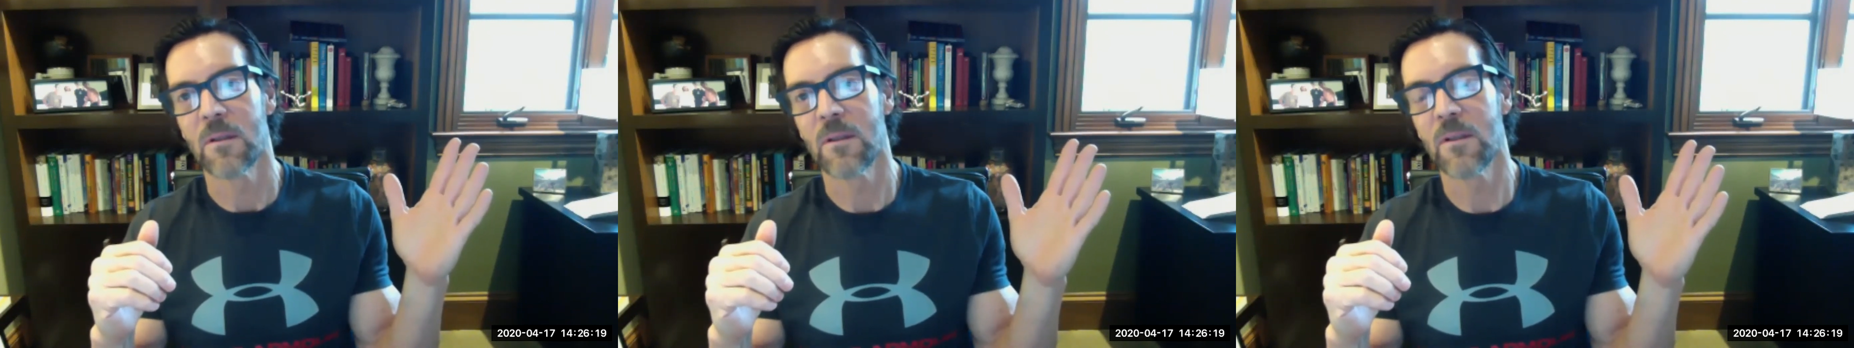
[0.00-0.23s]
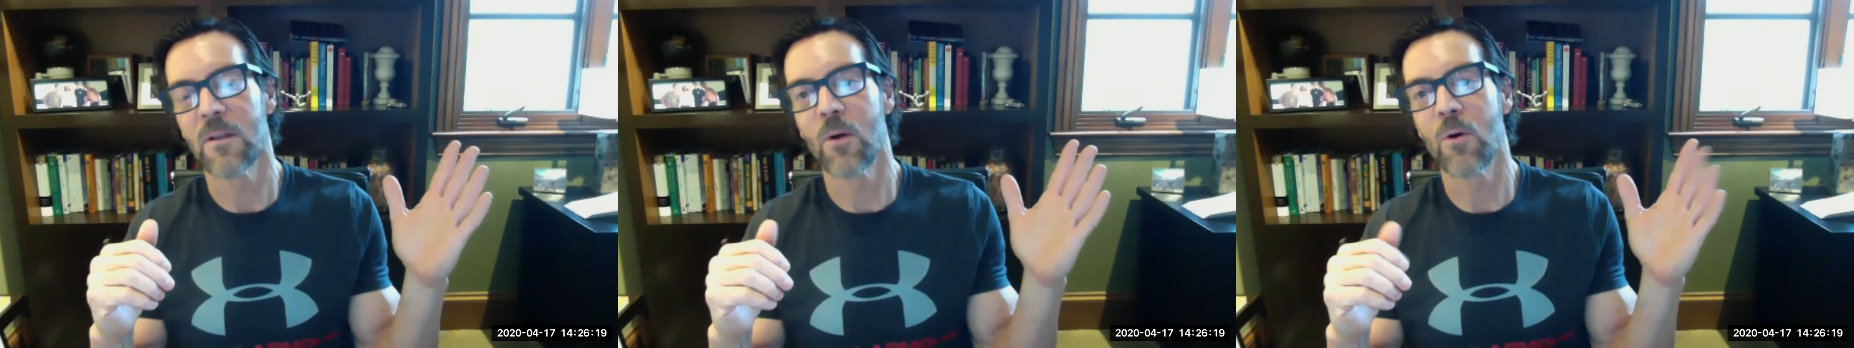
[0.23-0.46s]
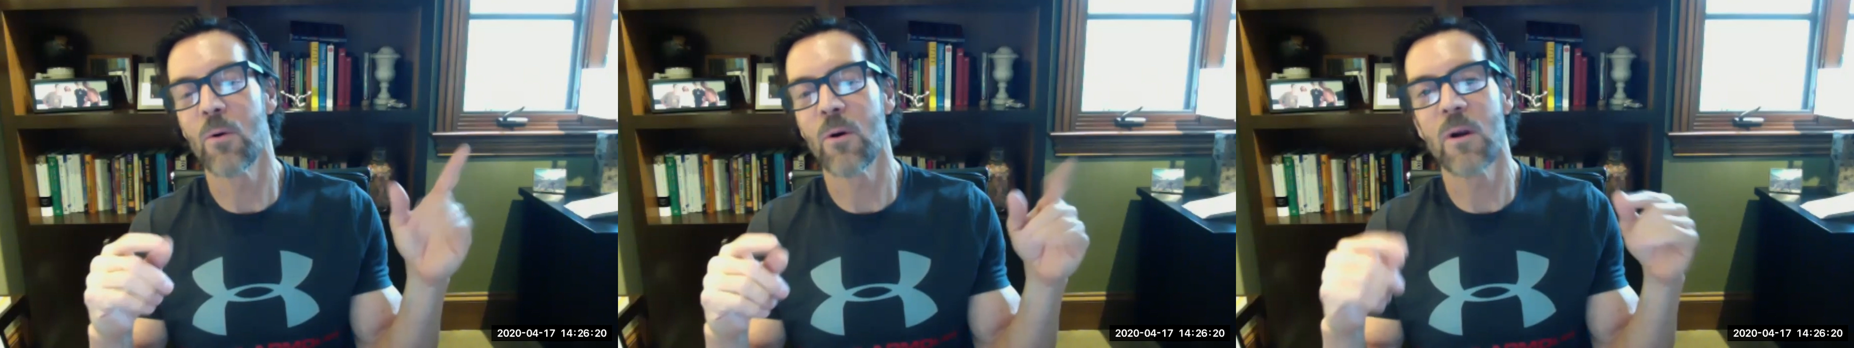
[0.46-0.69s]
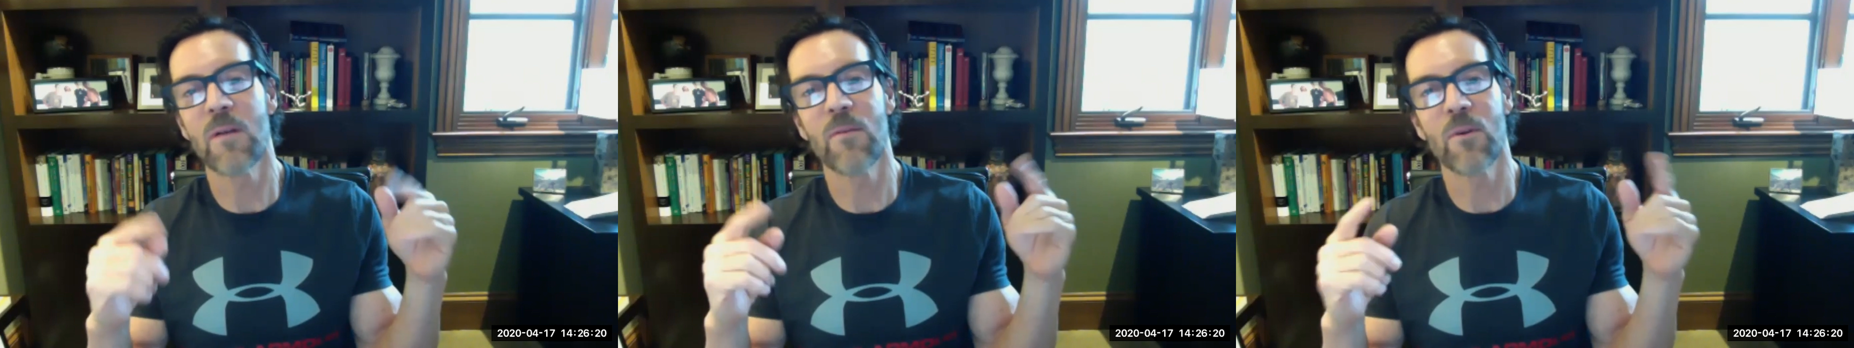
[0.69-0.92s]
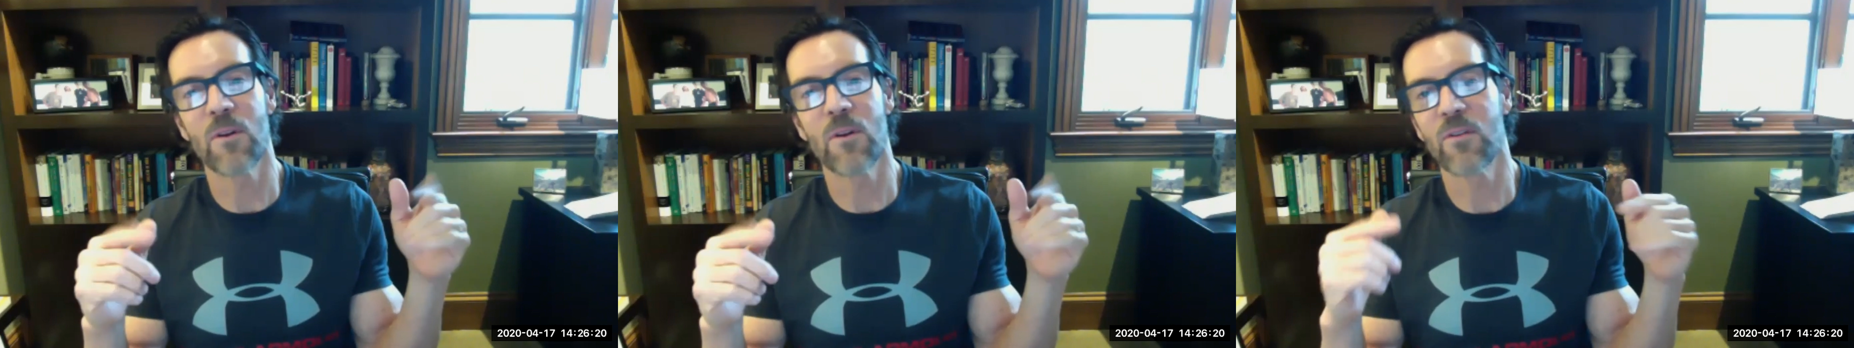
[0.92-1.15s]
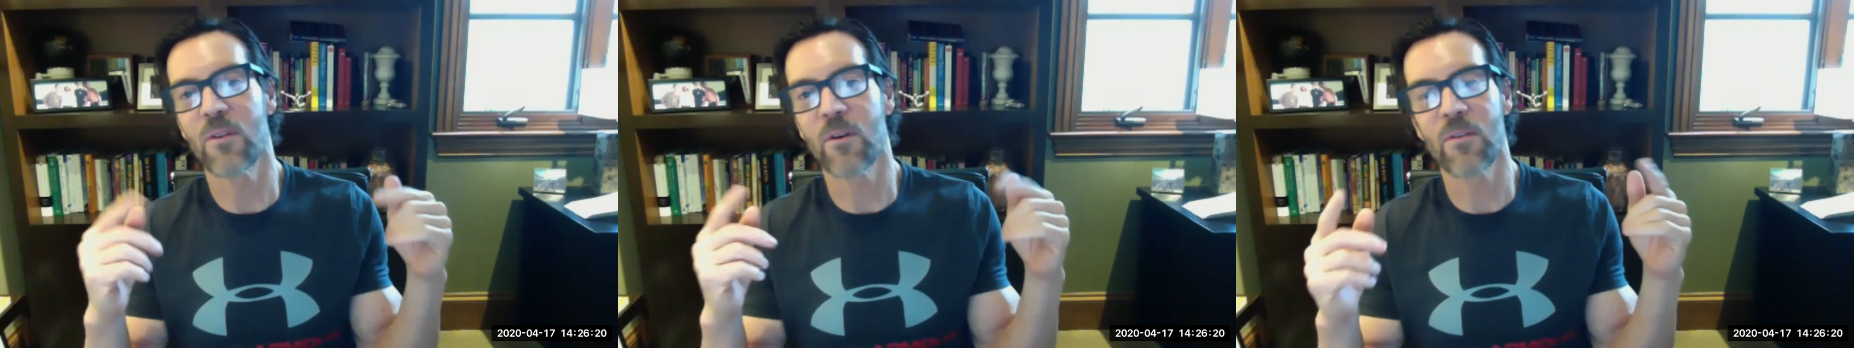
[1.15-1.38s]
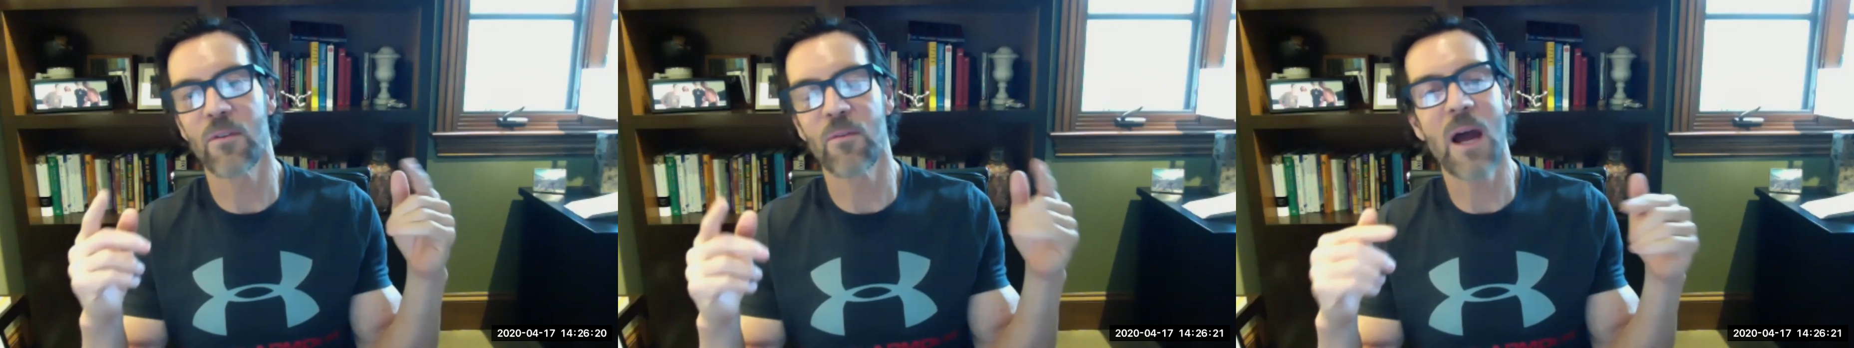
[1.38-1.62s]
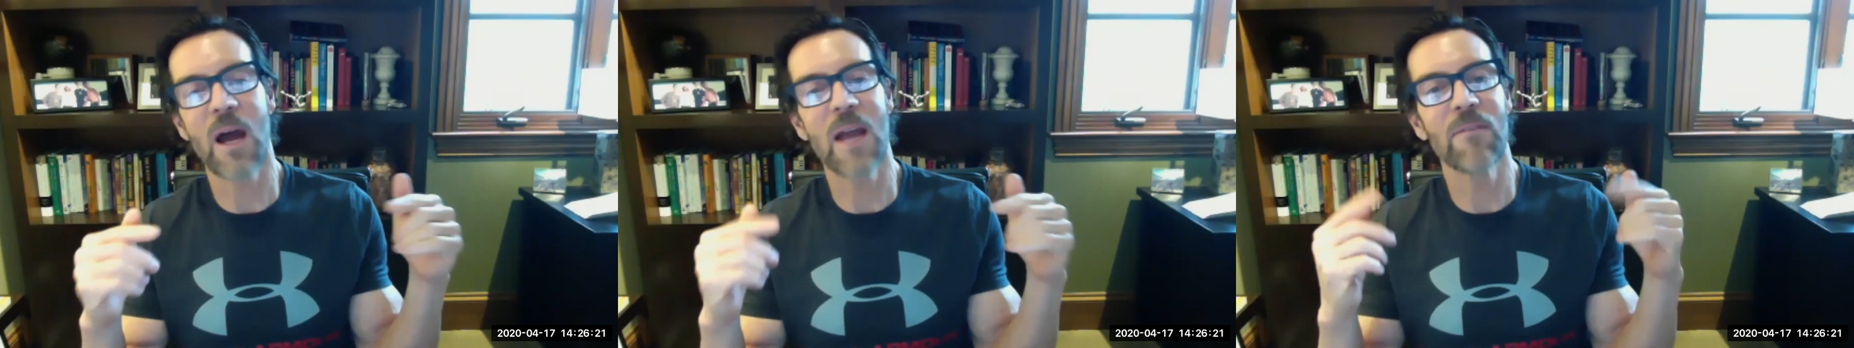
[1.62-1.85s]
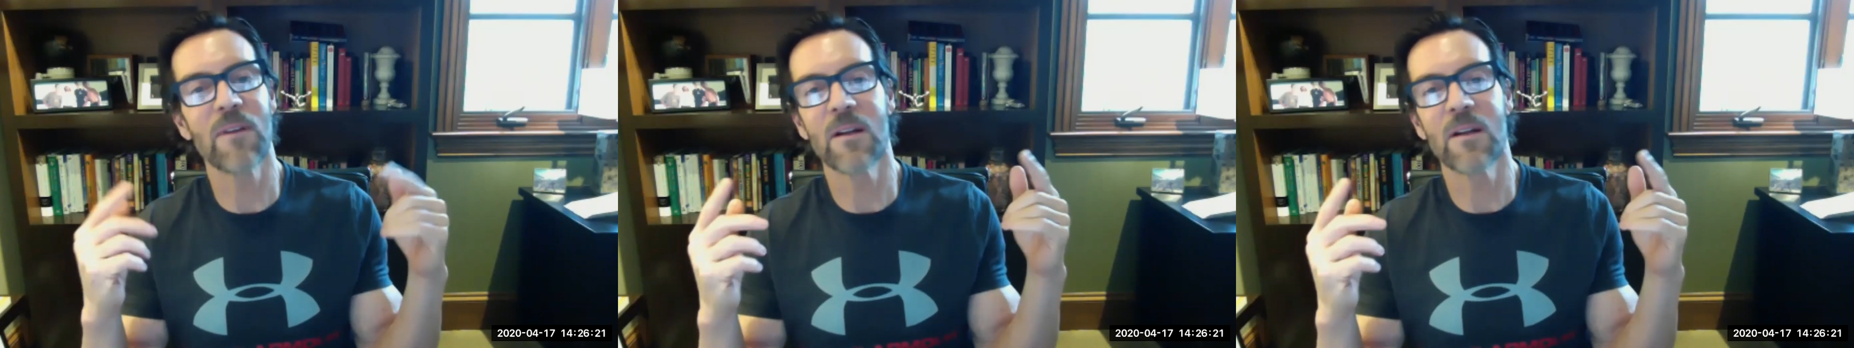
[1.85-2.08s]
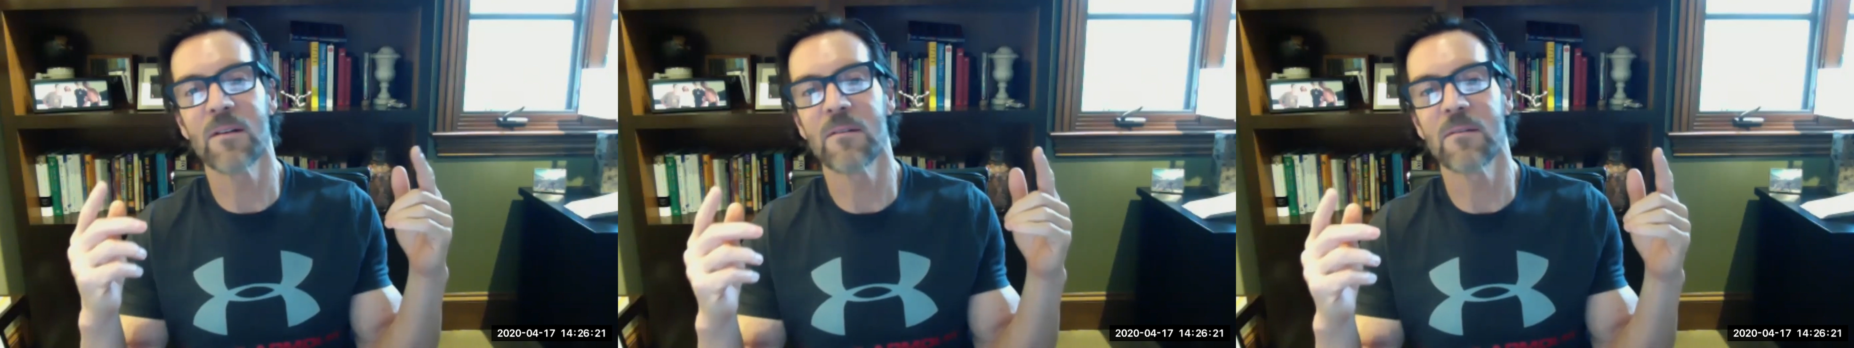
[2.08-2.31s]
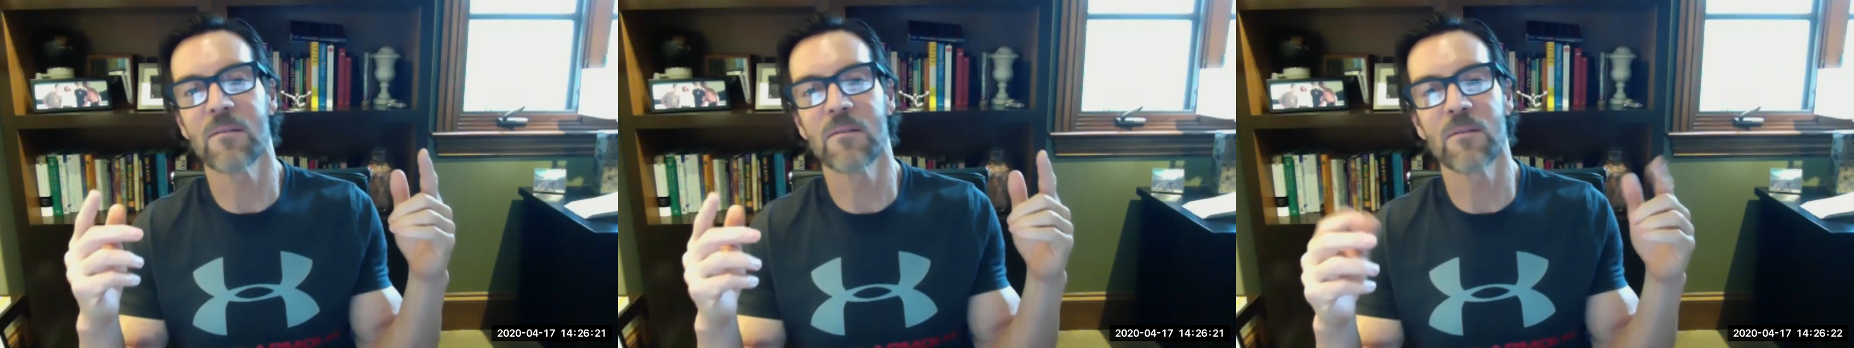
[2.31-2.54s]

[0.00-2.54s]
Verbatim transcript: you know, whoever, they're, they're thriving,